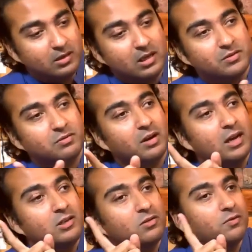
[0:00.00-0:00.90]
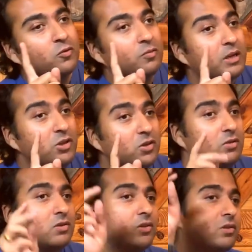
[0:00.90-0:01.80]
gives rise to
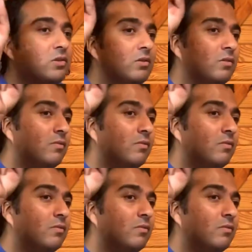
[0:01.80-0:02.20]
formations